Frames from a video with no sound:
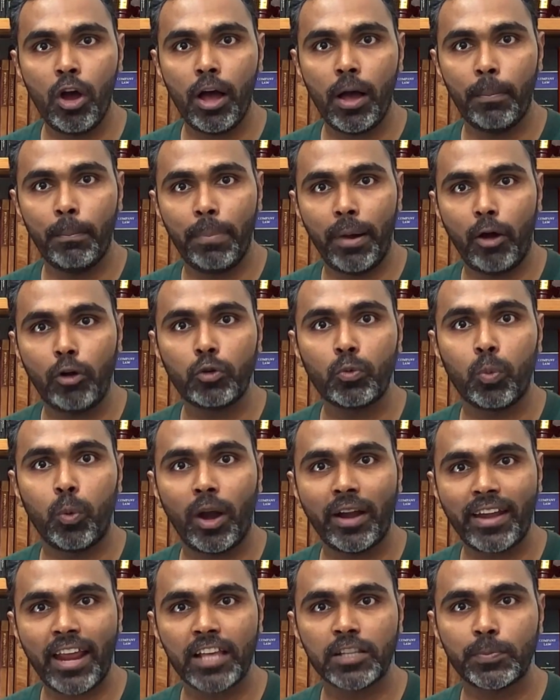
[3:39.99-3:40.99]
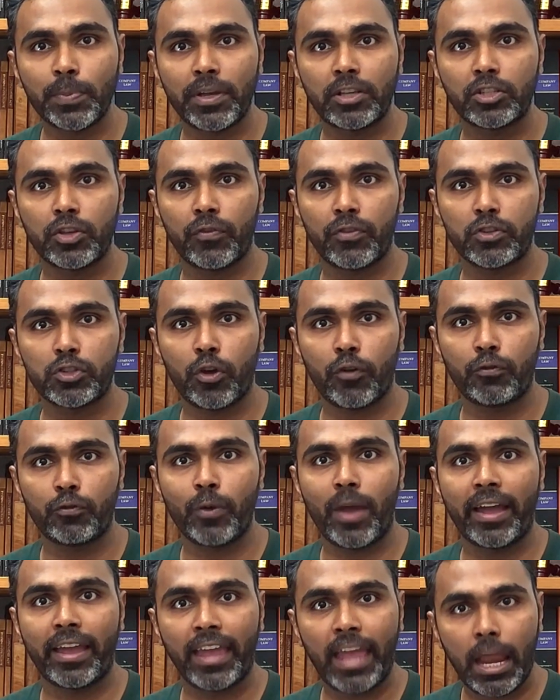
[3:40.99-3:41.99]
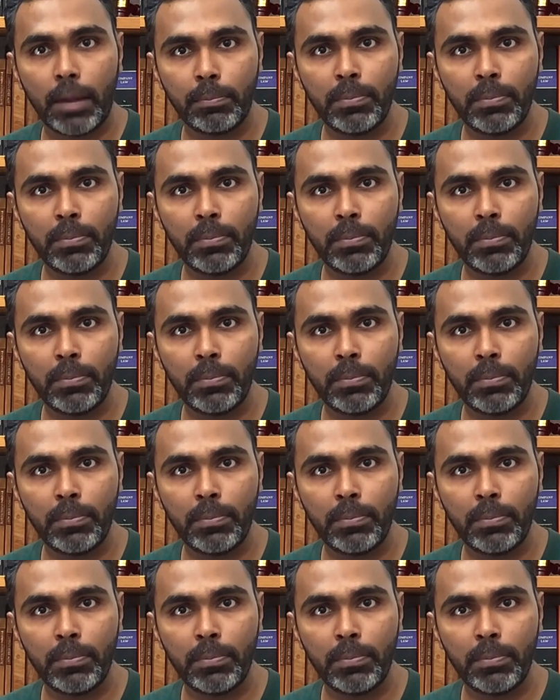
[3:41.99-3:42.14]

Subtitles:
about what aspects of a software can